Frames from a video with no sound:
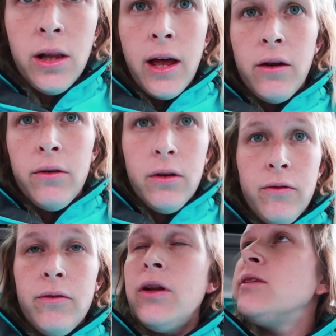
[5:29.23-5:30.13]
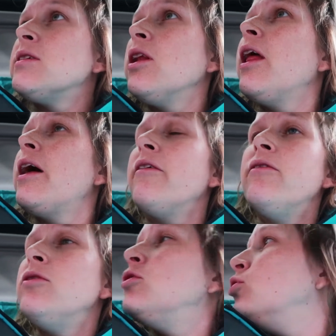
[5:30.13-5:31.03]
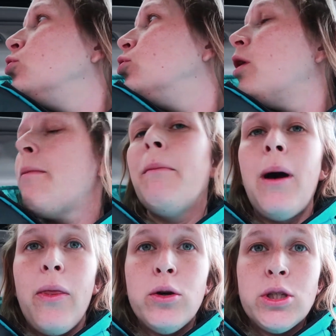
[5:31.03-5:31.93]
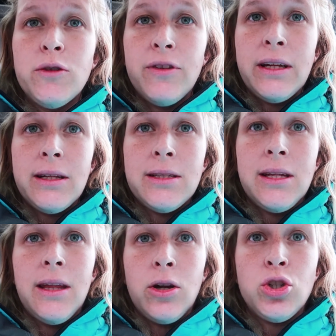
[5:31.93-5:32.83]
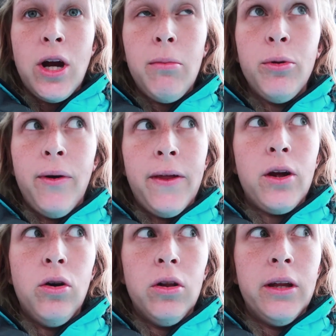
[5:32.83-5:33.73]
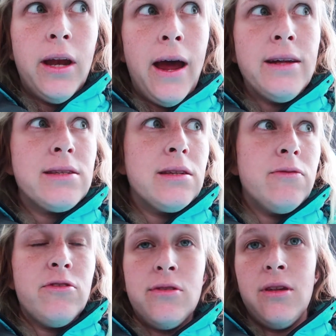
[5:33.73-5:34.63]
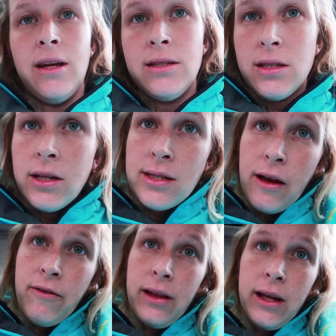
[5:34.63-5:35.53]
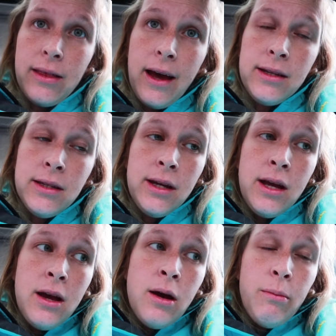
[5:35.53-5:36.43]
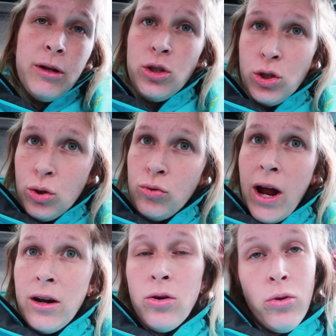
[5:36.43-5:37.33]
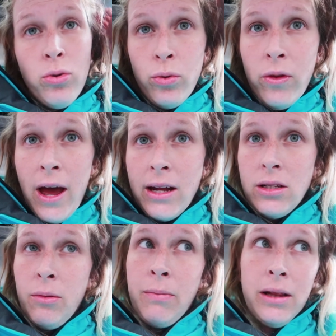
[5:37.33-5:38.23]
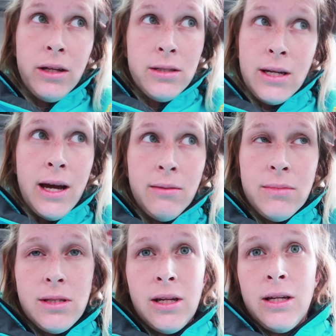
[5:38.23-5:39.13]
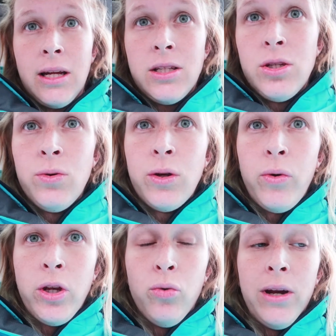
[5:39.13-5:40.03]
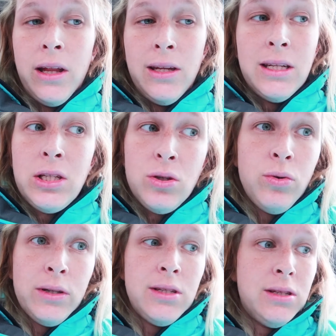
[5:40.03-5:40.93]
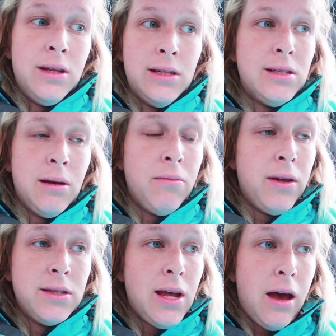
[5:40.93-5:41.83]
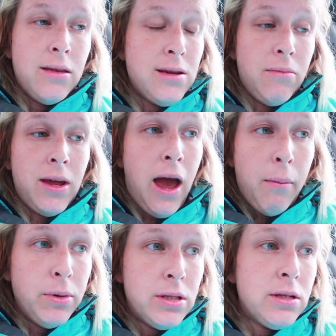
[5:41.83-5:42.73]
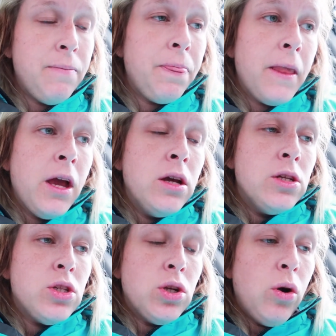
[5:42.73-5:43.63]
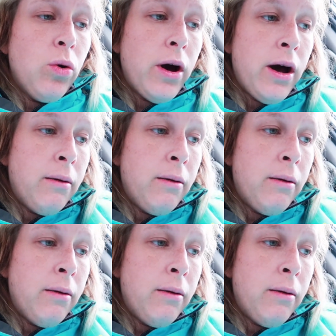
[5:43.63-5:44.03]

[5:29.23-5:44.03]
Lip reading: it's a lot of new mothers' feelings that they are trouble when they call and ask things. Because I feel like that. But you should rather do that a million times than not do it when you really need to, and then something happens. So